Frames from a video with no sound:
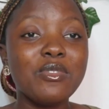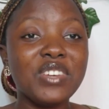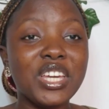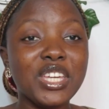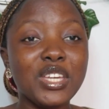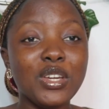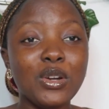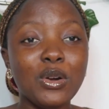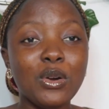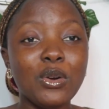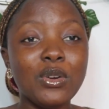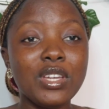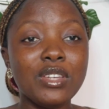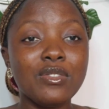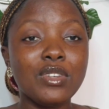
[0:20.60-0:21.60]

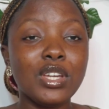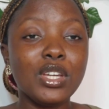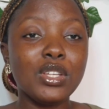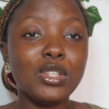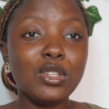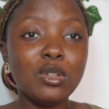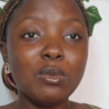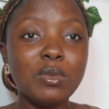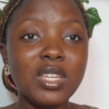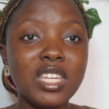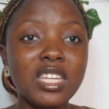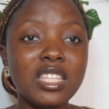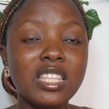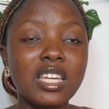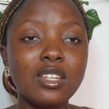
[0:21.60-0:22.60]
Feyo. If you're a
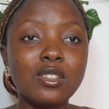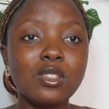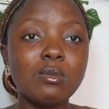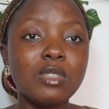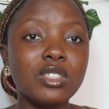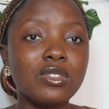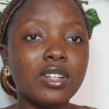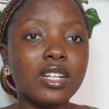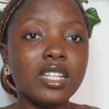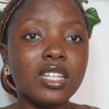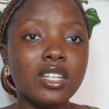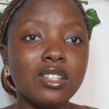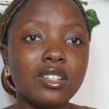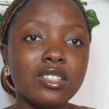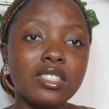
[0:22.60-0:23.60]
newbie, thank you so much for
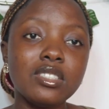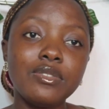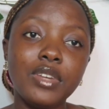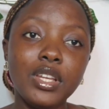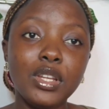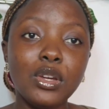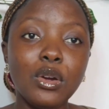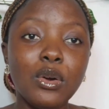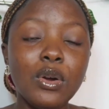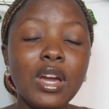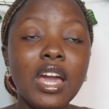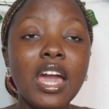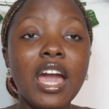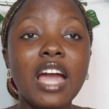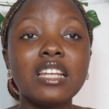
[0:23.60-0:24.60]
clicking on this video,
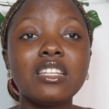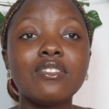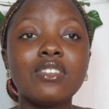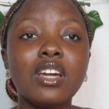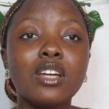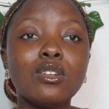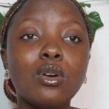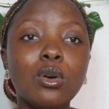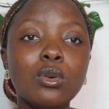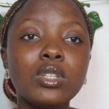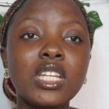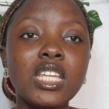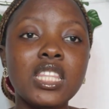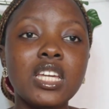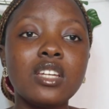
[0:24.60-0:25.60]
and if you're an
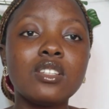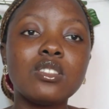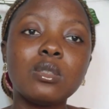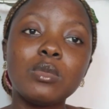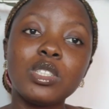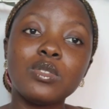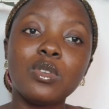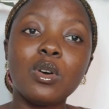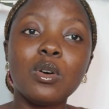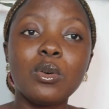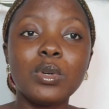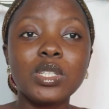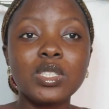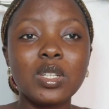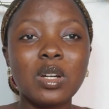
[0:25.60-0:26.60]
oldie, thank you so much for
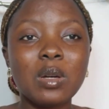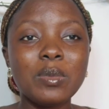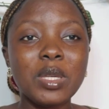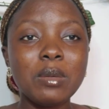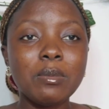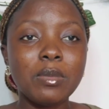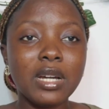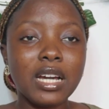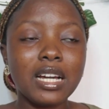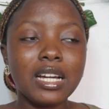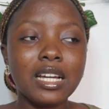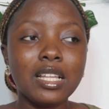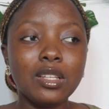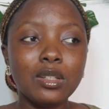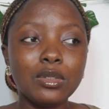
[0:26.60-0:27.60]
always coming back.
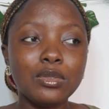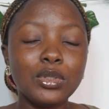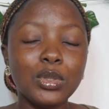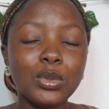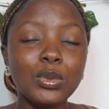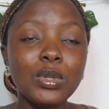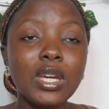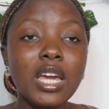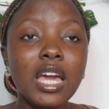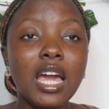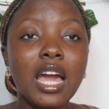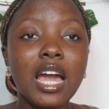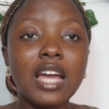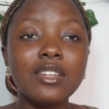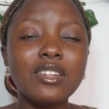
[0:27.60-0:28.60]
I love you.
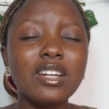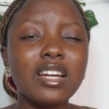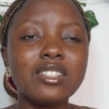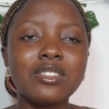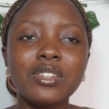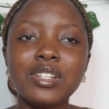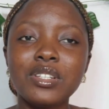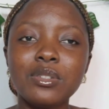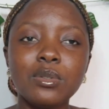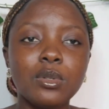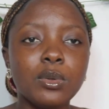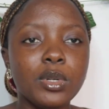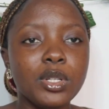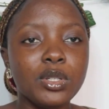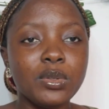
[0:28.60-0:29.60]
And you guys already know what
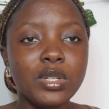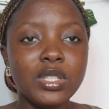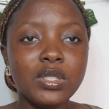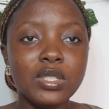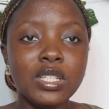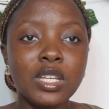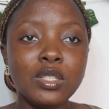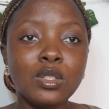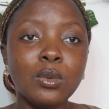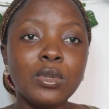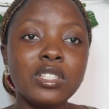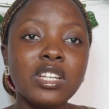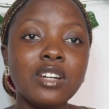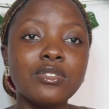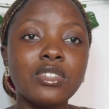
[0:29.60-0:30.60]
we're doing today, so
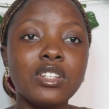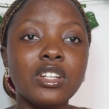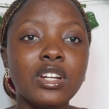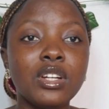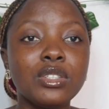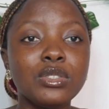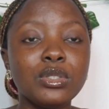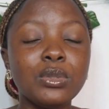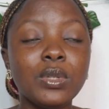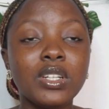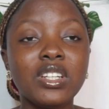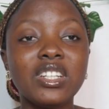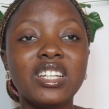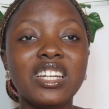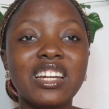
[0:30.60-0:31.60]
without further ado, we're
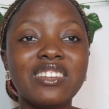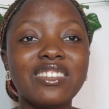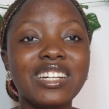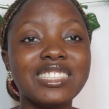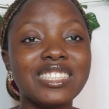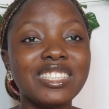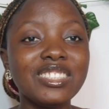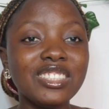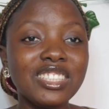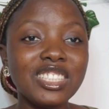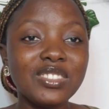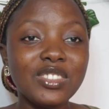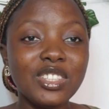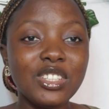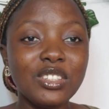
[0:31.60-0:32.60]
gonna get right into
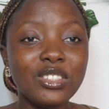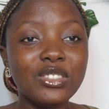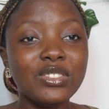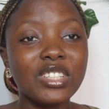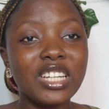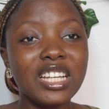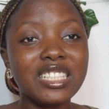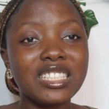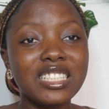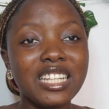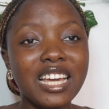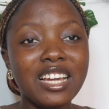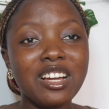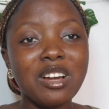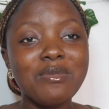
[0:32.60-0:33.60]
this video. Don't forget to
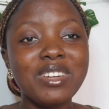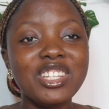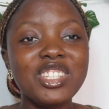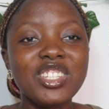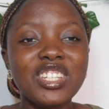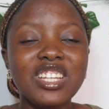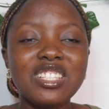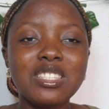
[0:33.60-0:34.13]
like, comment, share, and